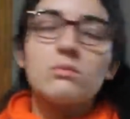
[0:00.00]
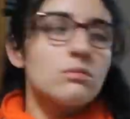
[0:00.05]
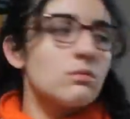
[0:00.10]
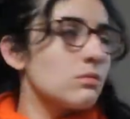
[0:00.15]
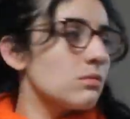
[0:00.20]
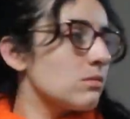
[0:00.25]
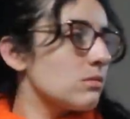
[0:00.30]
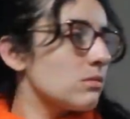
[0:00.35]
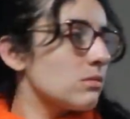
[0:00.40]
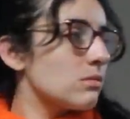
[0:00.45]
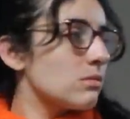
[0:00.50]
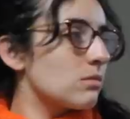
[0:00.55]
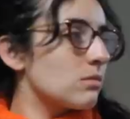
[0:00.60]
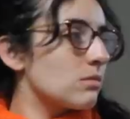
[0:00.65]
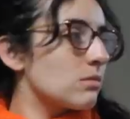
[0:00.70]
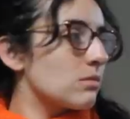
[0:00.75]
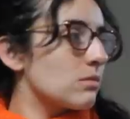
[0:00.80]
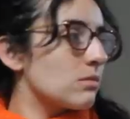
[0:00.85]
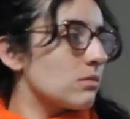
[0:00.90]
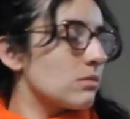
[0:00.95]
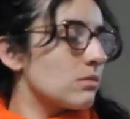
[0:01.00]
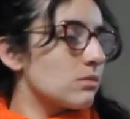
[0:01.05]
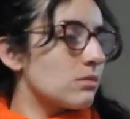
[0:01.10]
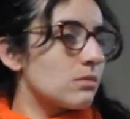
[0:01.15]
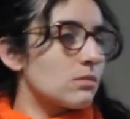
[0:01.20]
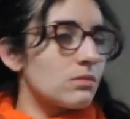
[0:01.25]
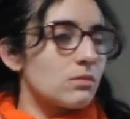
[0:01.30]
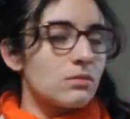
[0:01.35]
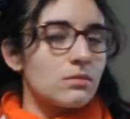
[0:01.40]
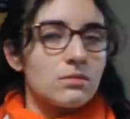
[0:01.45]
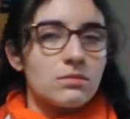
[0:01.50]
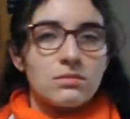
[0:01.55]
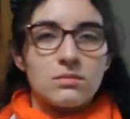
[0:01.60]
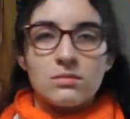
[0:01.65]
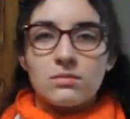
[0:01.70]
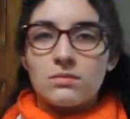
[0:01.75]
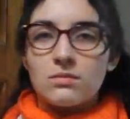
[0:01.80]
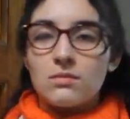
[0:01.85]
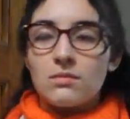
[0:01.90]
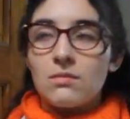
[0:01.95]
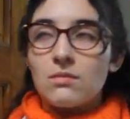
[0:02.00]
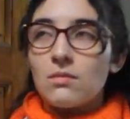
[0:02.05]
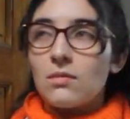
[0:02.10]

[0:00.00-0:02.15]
[no speech]